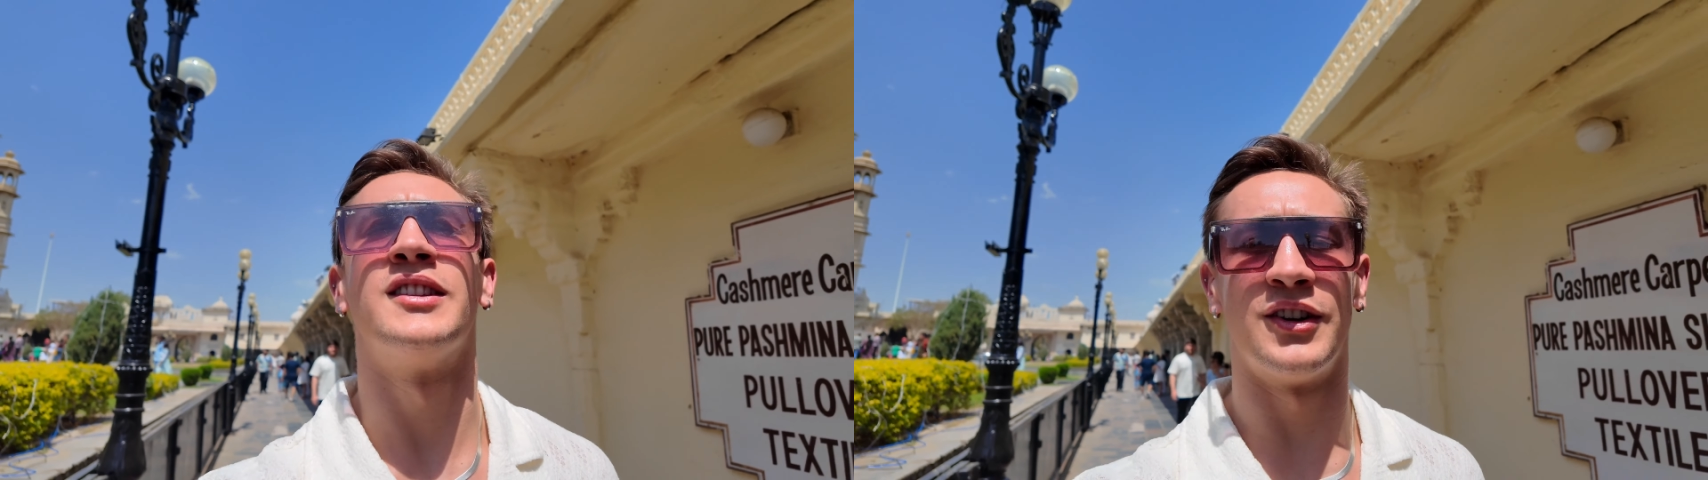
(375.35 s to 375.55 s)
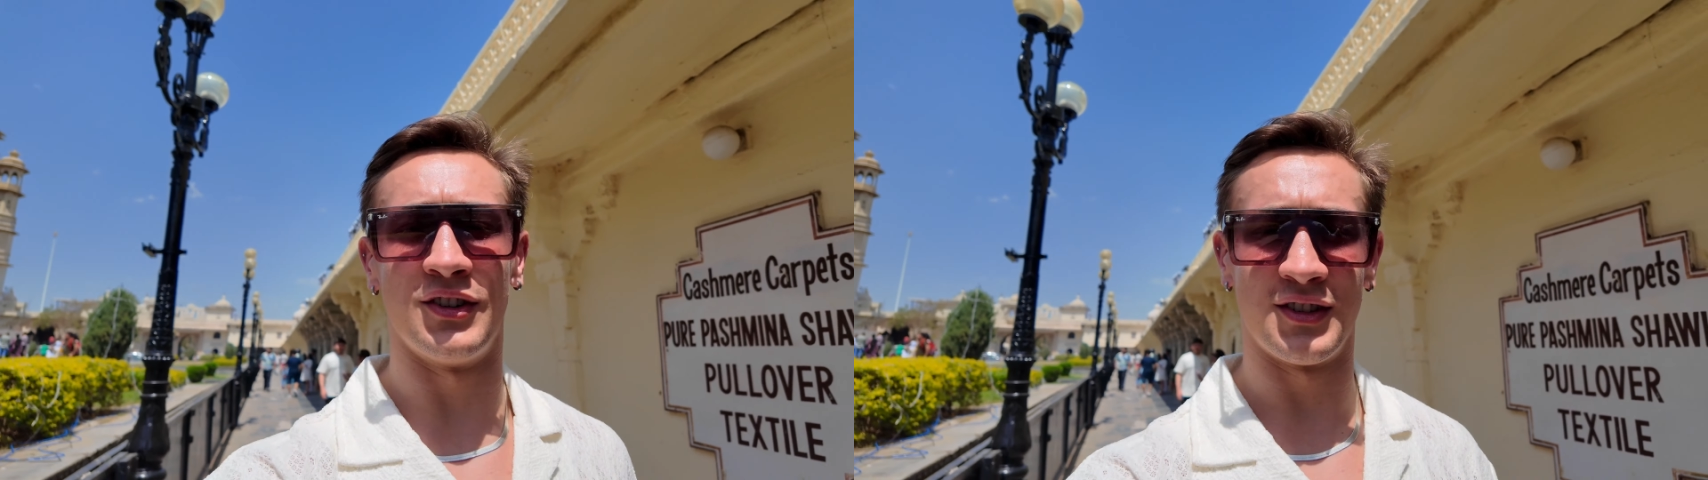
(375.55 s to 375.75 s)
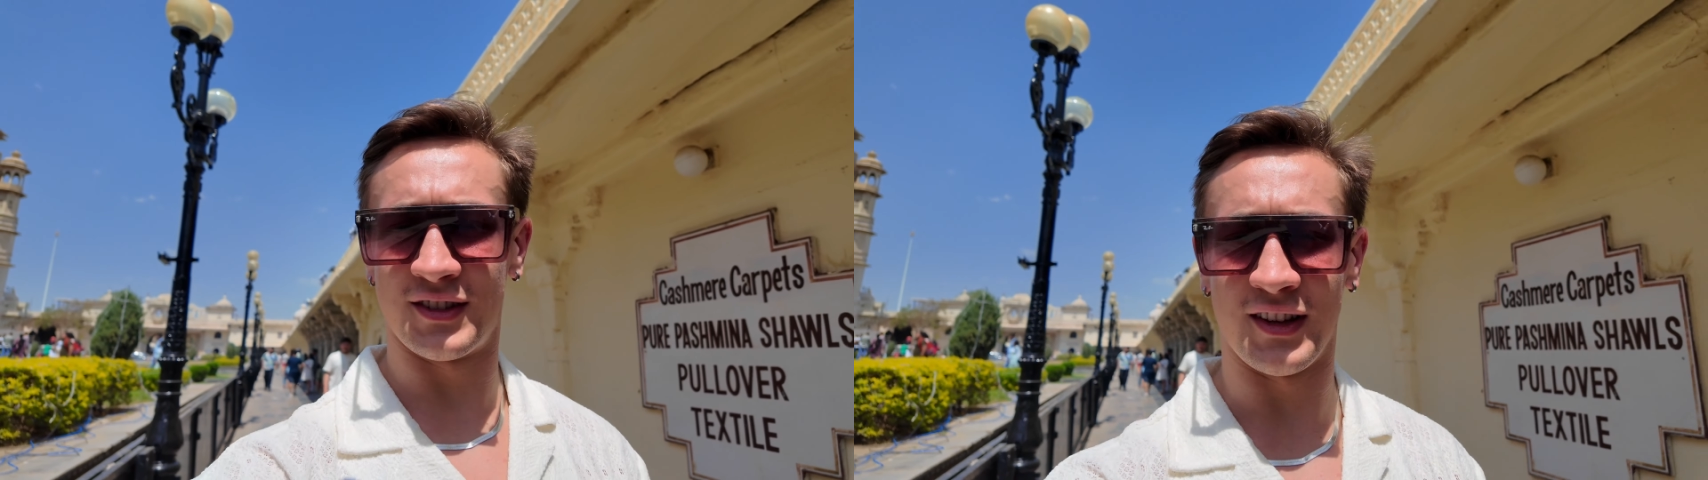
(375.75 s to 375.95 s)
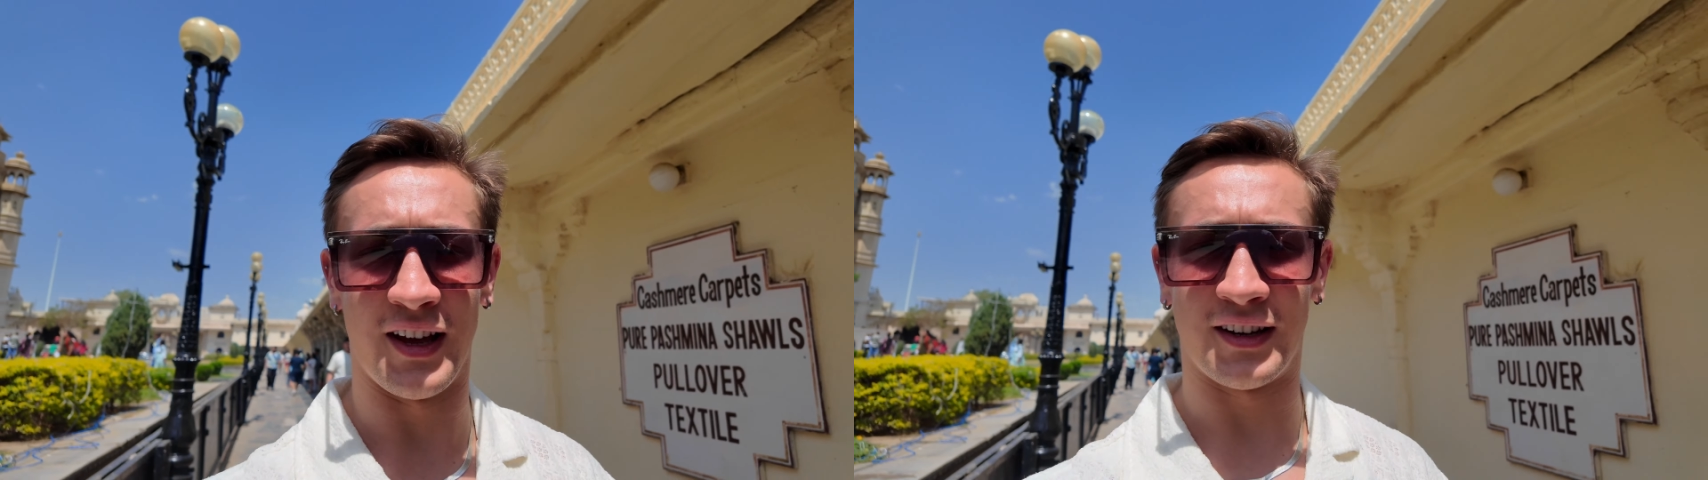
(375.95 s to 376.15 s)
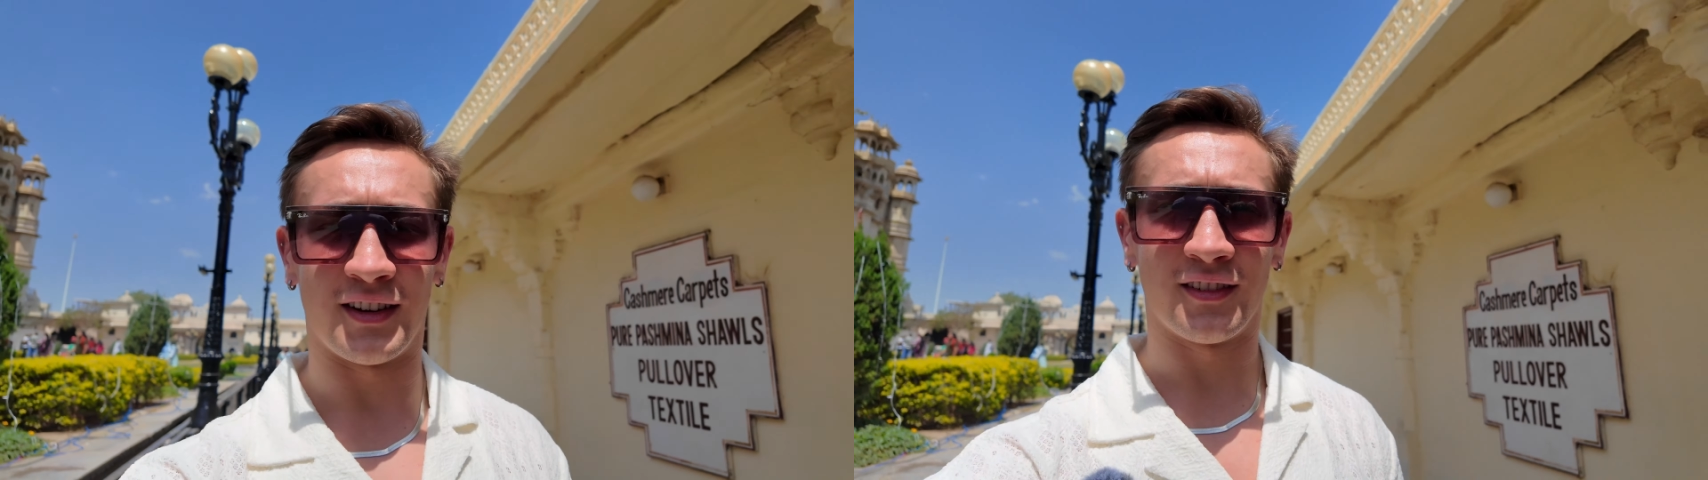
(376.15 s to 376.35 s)
There is
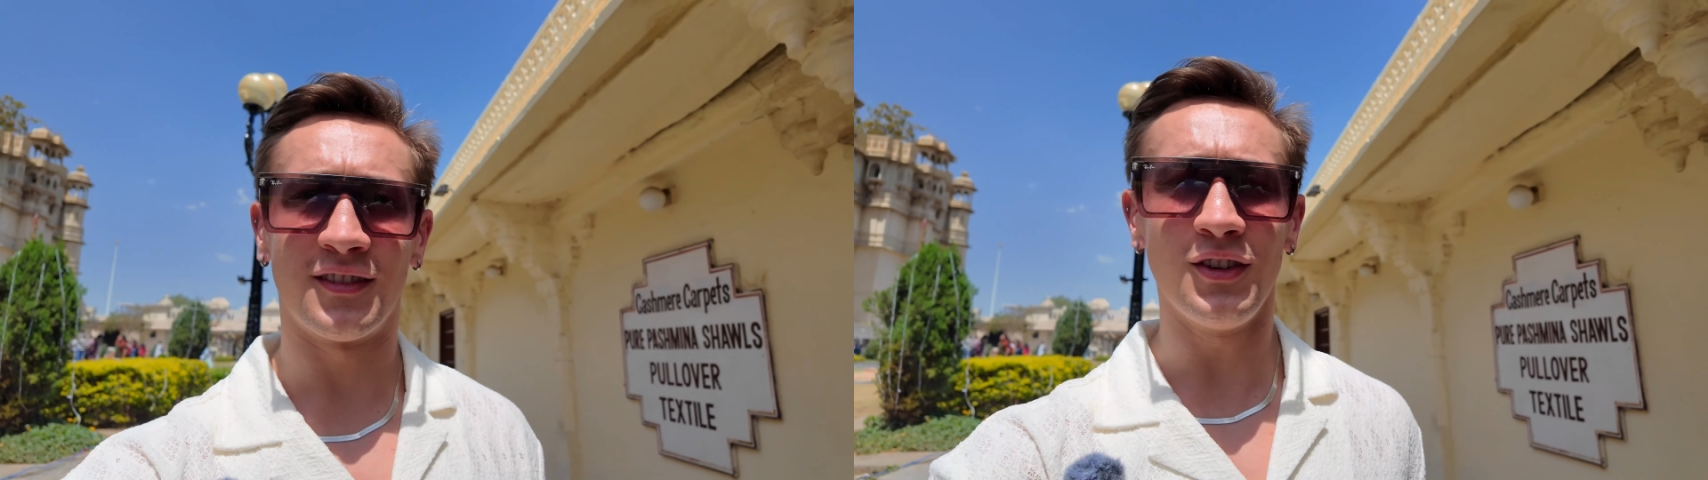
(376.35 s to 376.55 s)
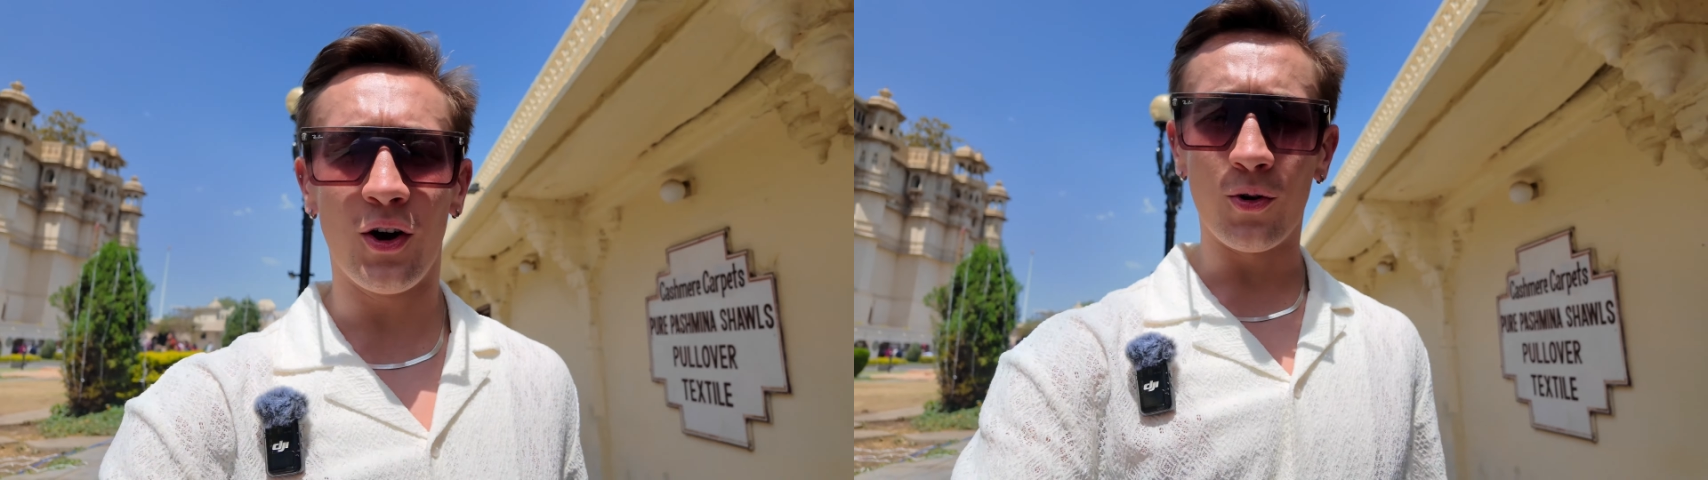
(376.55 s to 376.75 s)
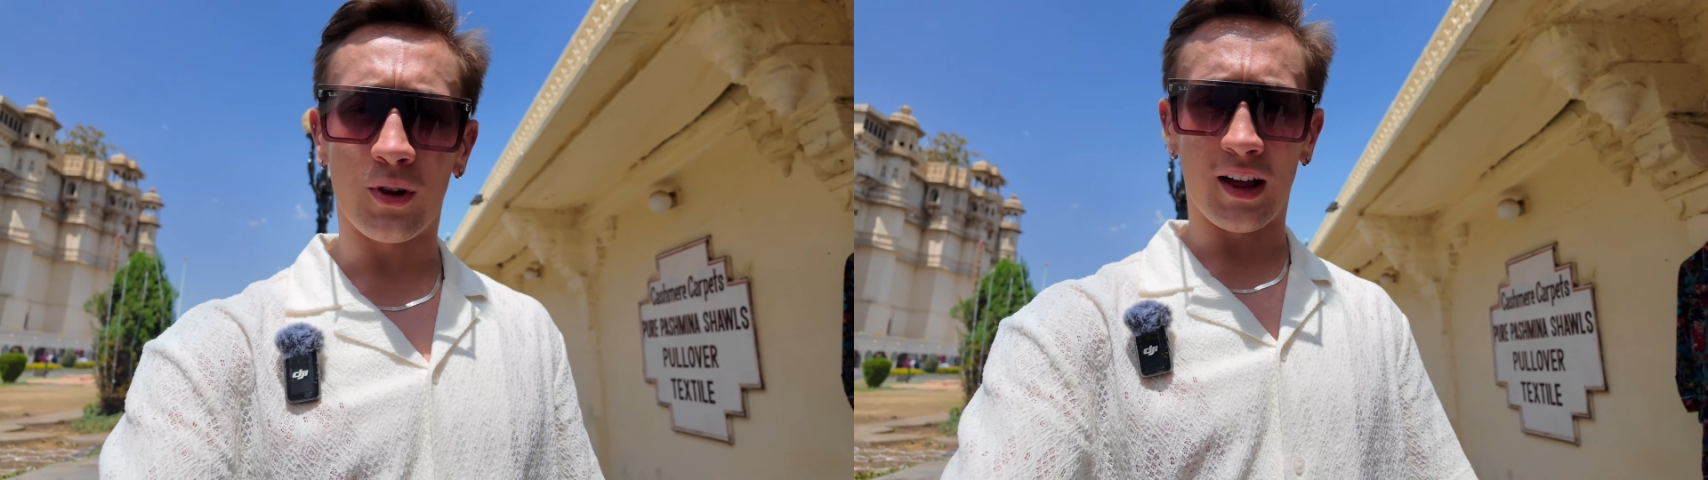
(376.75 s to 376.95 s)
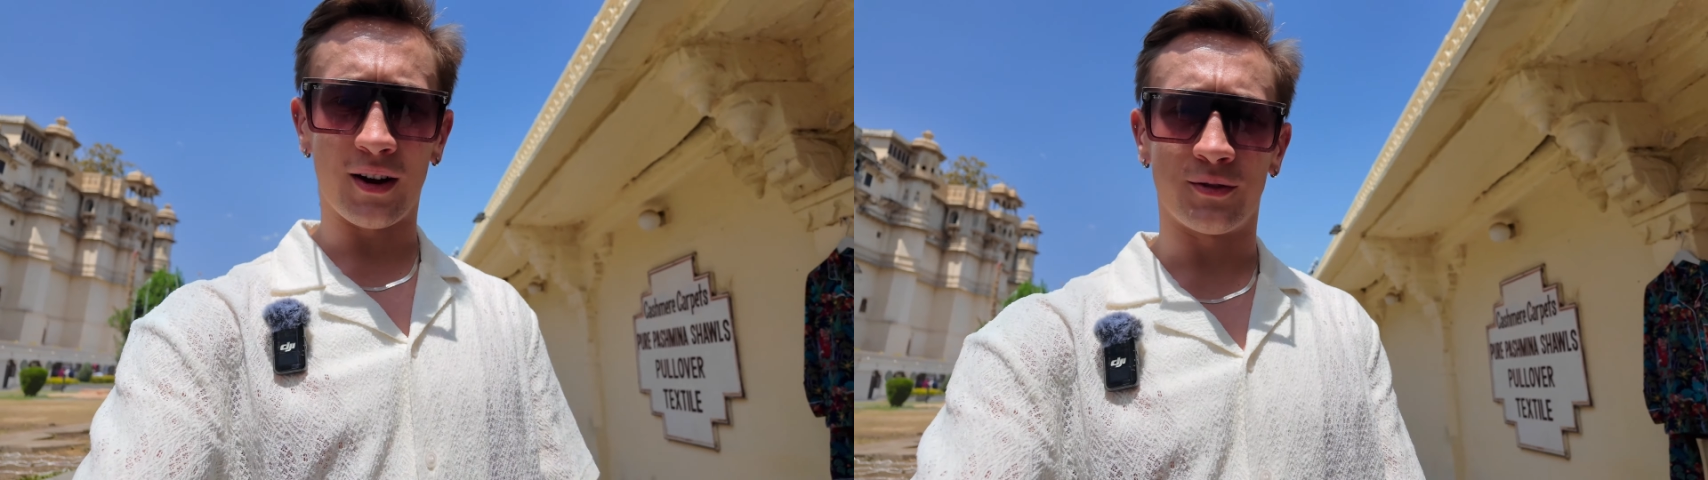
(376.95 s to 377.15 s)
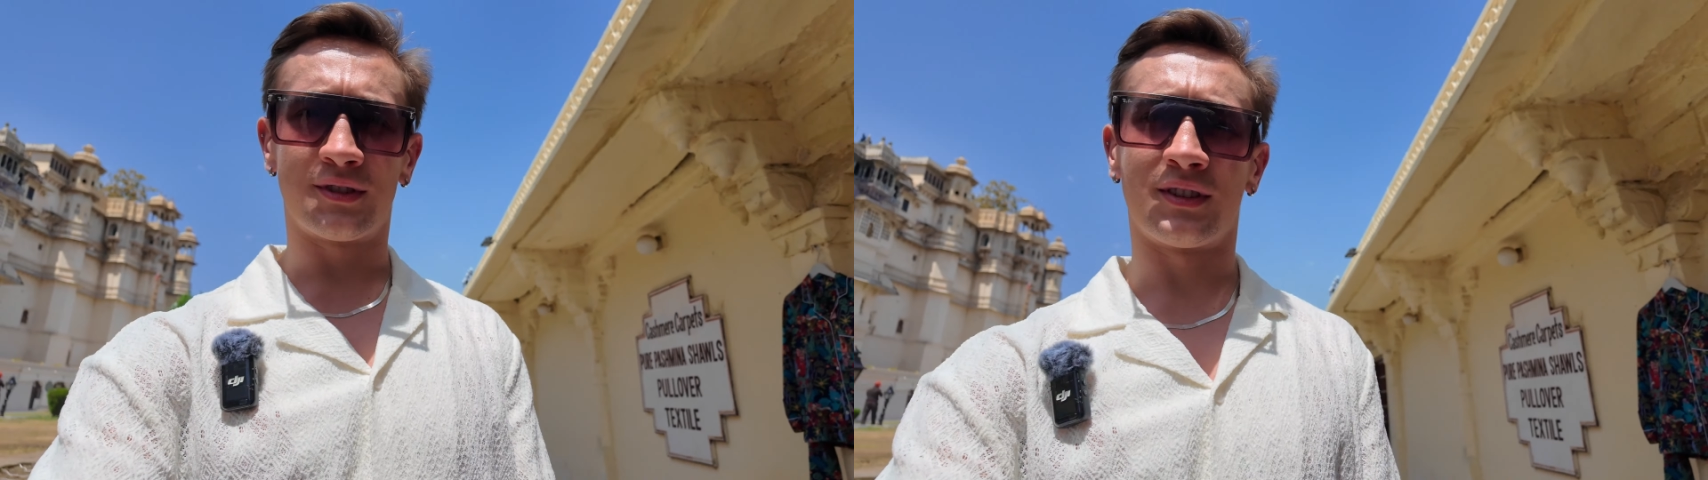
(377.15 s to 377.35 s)
like no
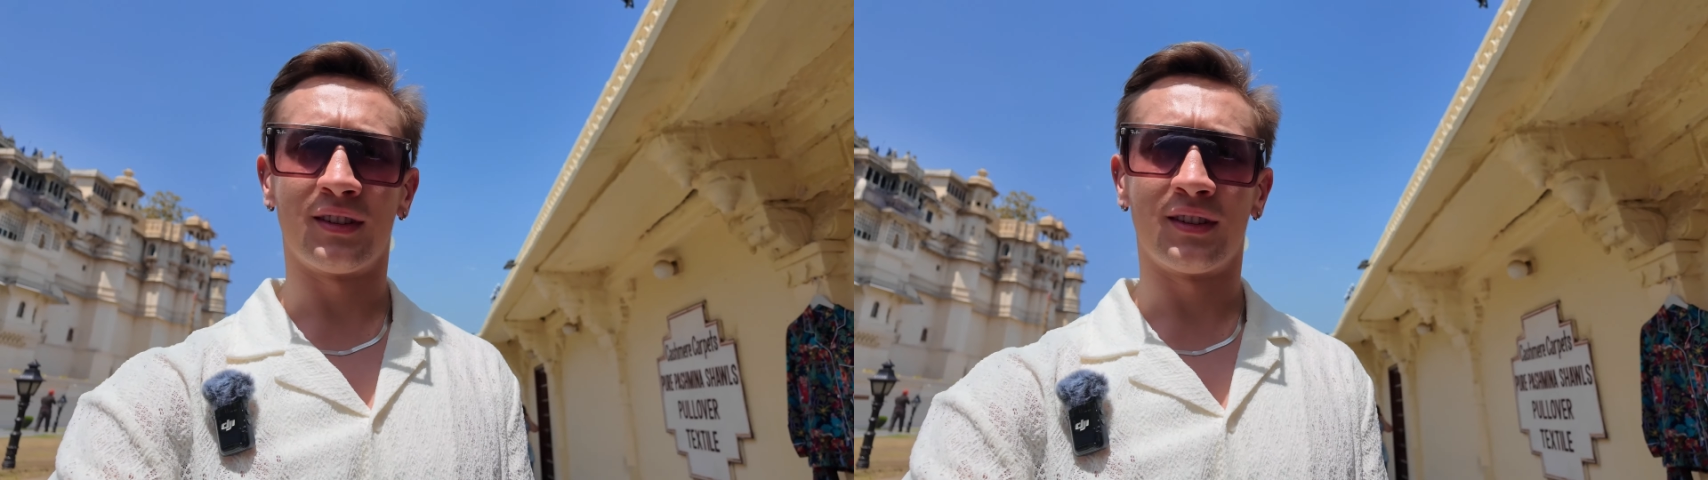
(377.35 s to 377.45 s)
clouds.